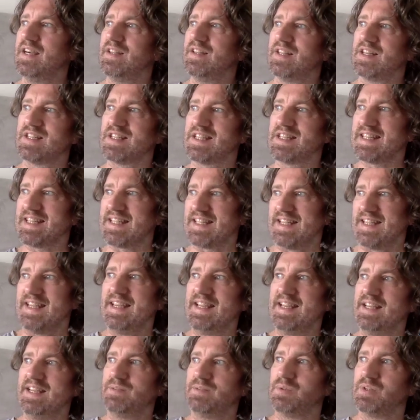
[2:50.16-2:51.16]
there's a
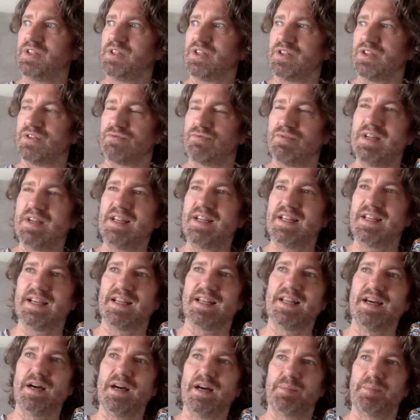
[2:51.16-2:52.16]
scene which is really a
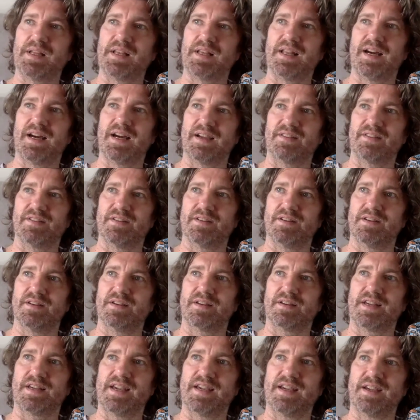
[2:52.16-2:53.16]
little bit like the
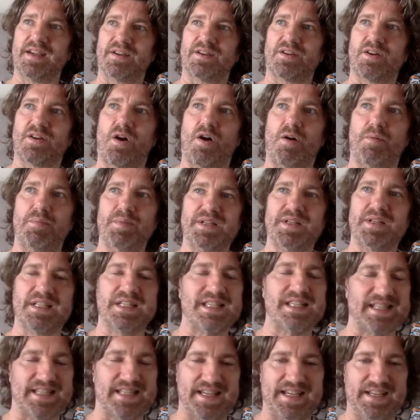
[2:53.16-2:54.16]
King of Comedy
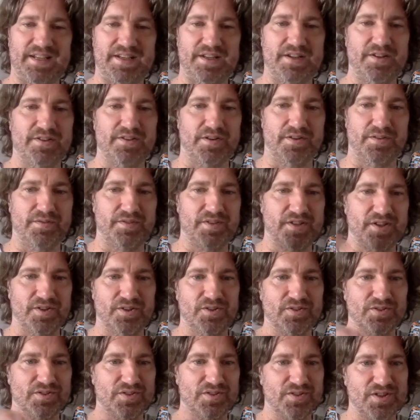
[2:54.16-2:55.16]
scene, you know, the
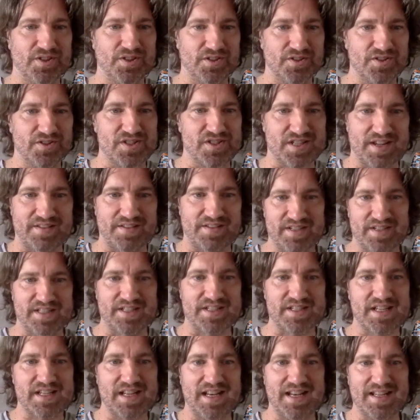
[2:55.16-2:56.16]
old
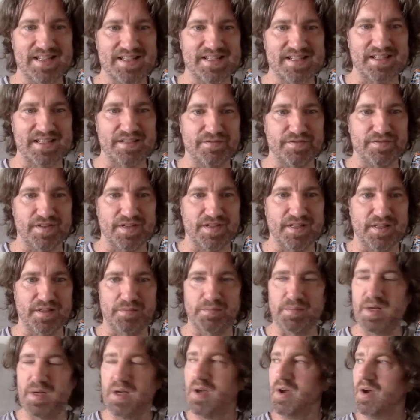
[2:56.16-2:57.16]
70s classic
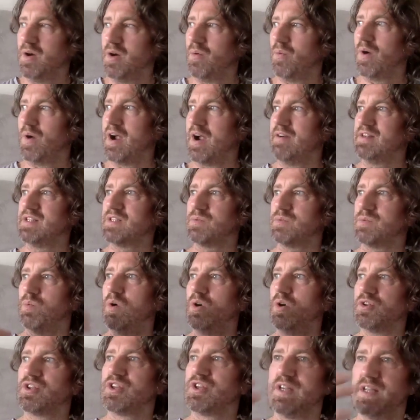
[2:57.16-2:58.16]
film, where he's
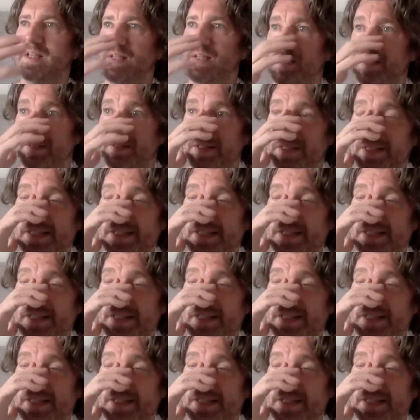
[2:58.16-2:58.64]
watching the